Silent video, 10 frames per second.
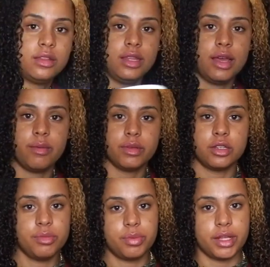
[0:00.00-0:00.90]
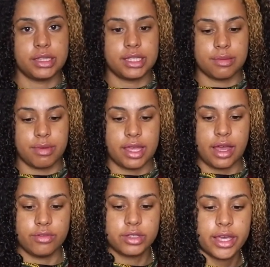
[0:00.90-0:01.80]
Now I'm going to be planting my
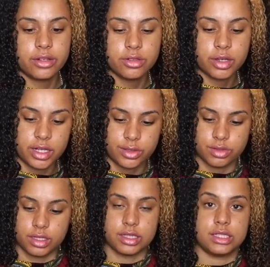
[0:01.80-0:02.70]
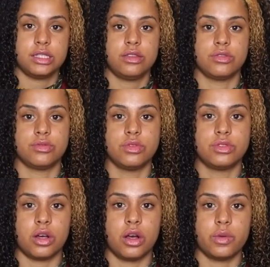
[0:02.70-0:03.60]
avocado, and as you can see, the
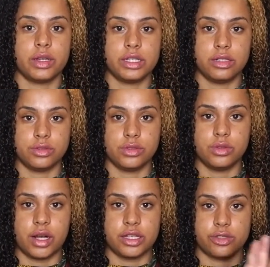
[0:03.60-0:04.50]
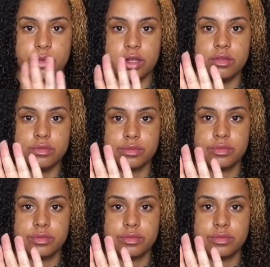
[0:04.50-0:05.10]
root already grew as well.